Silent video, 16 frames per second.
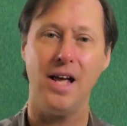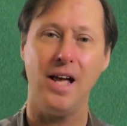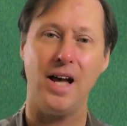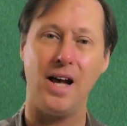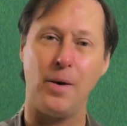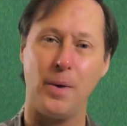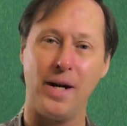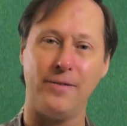
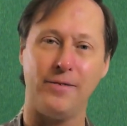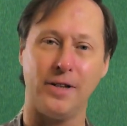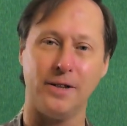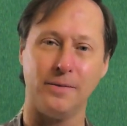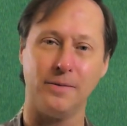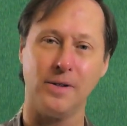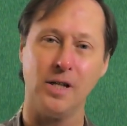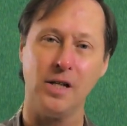
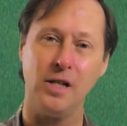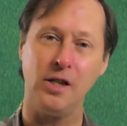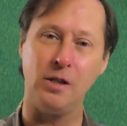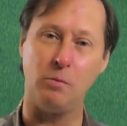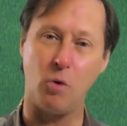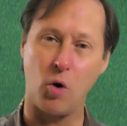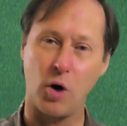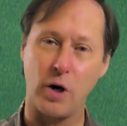However, the
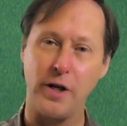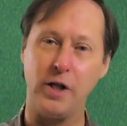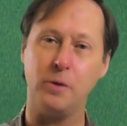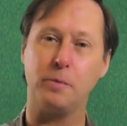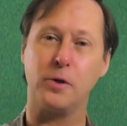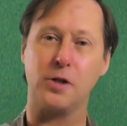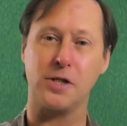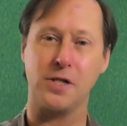more you
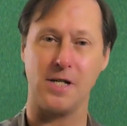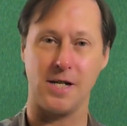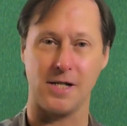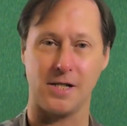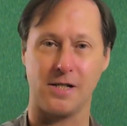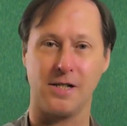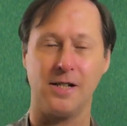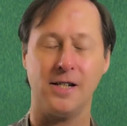
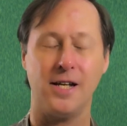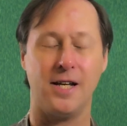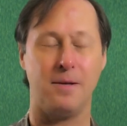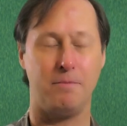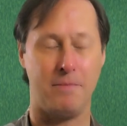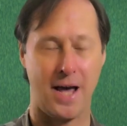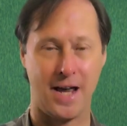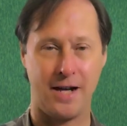persist
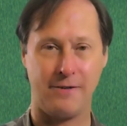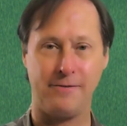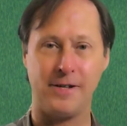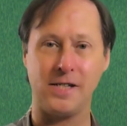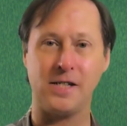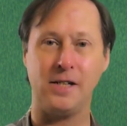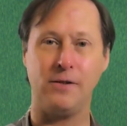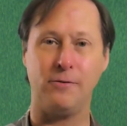in
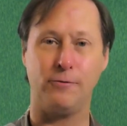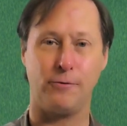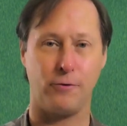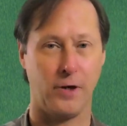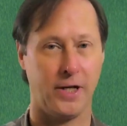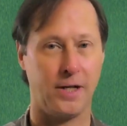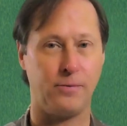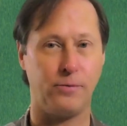manifesting
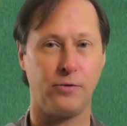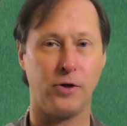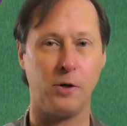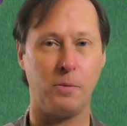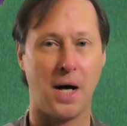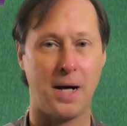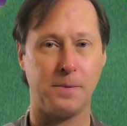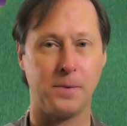freedom
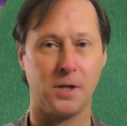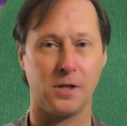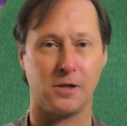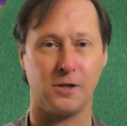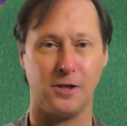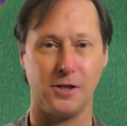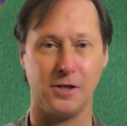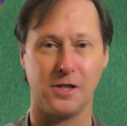from
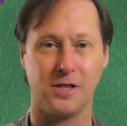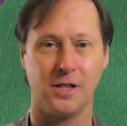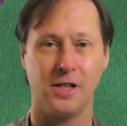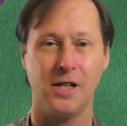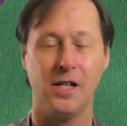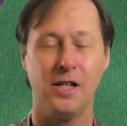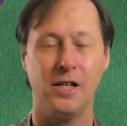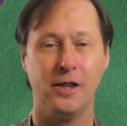obstacles,
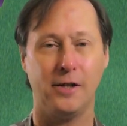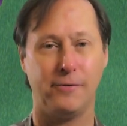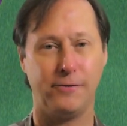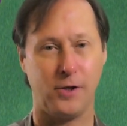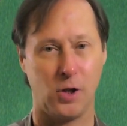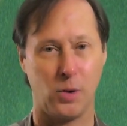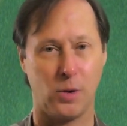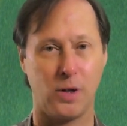the
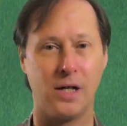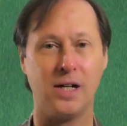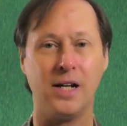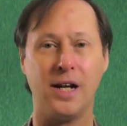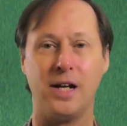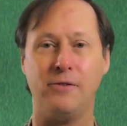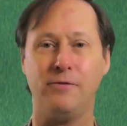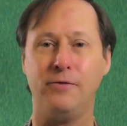fewer
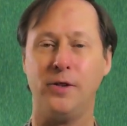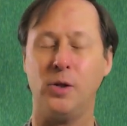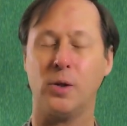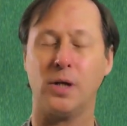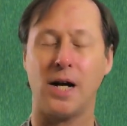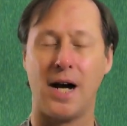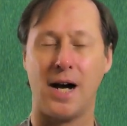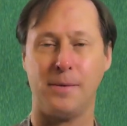and
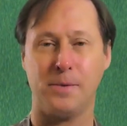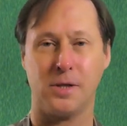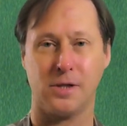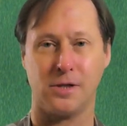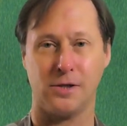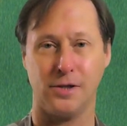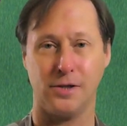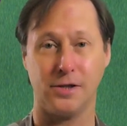fewer
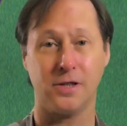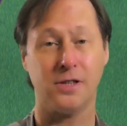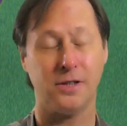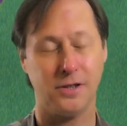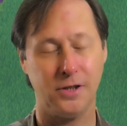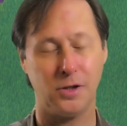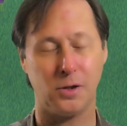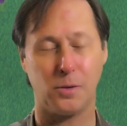obstacles
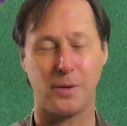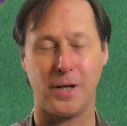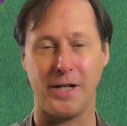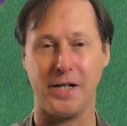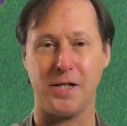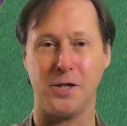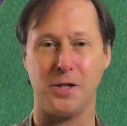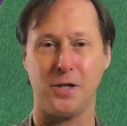you'll run
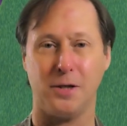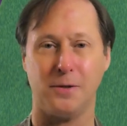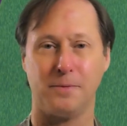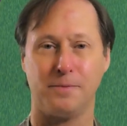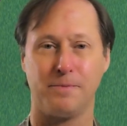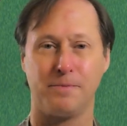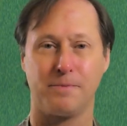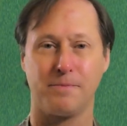into.
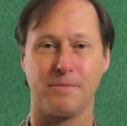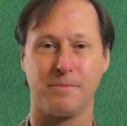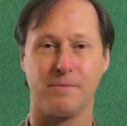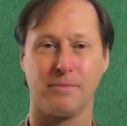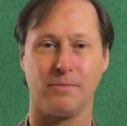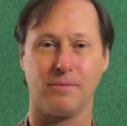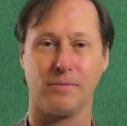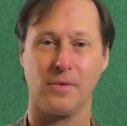
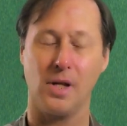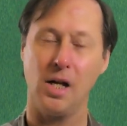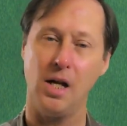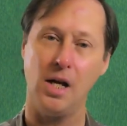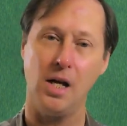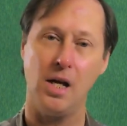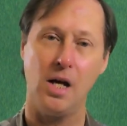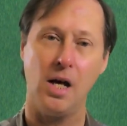
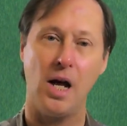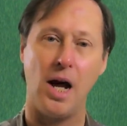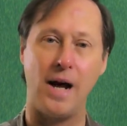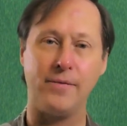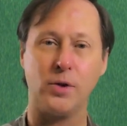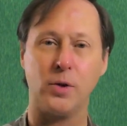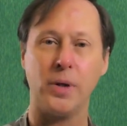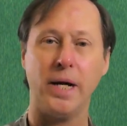
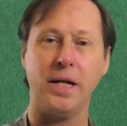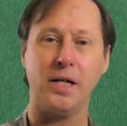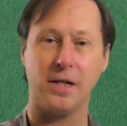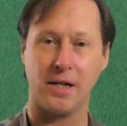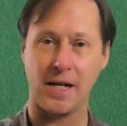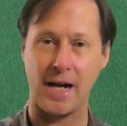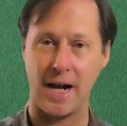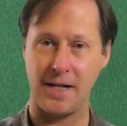I've created
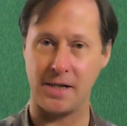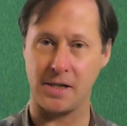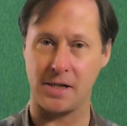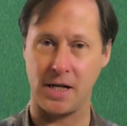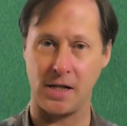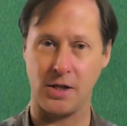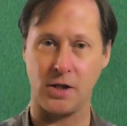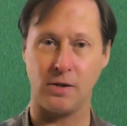a guided
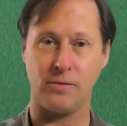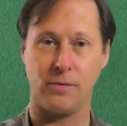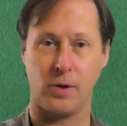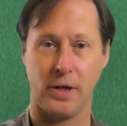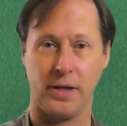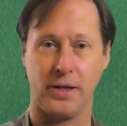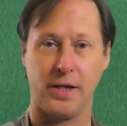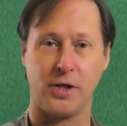session
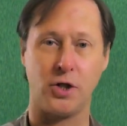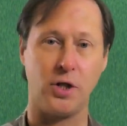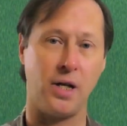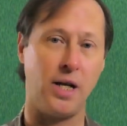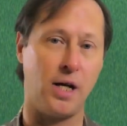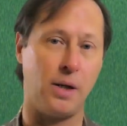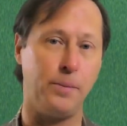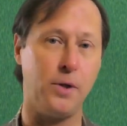for you that should
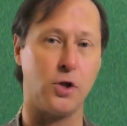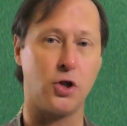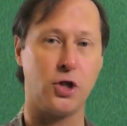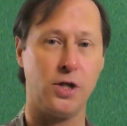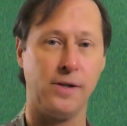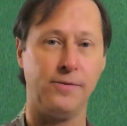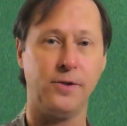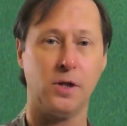help you
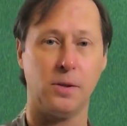shift